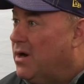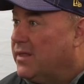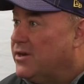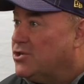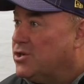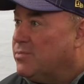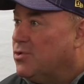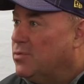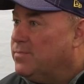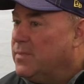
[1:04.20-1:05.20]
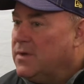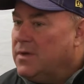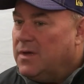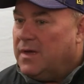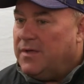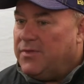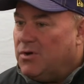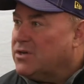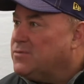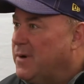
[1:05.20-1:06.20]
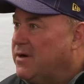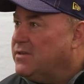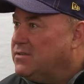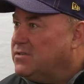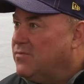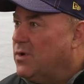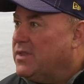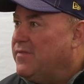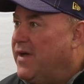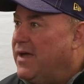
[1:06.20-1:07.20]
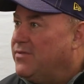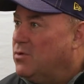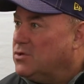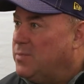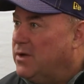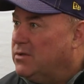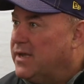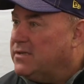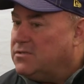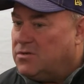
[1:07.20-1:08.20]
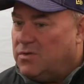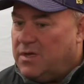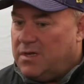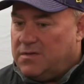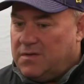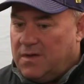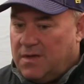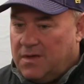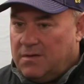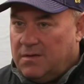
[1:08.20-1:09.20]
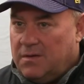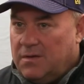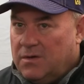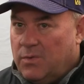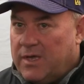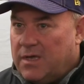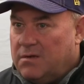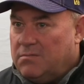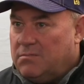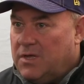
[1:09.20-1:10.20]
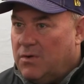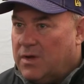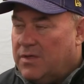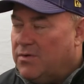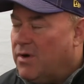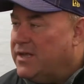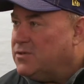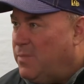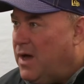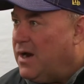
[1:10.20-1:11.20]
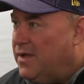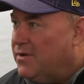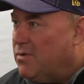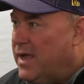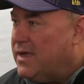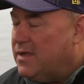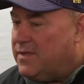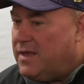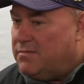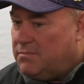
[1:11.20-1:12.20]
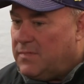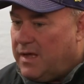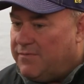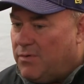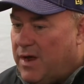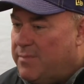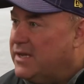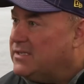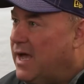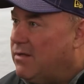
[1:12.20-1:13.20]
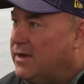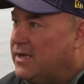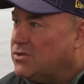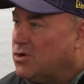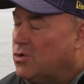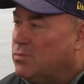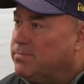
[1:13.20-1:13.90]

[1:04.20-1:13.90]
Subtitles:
our leadership group, their experiences of what they've had in those buildings so that we can, you know, get in the right spot on the rink and then have the right mentality as a group.